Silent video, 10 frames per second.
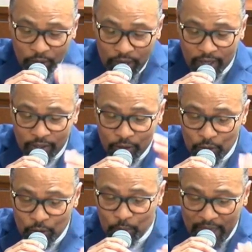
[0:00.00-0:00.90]
and
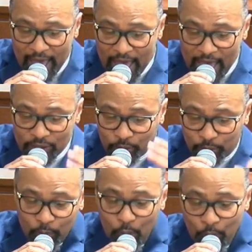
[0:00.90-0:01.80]
when you
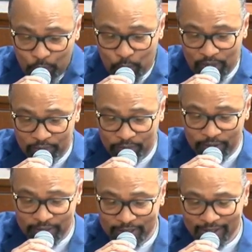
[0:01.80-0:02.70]
pass through the
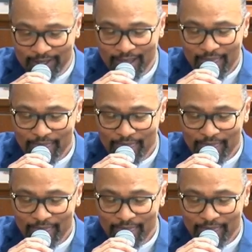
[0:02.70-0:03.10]
rivers,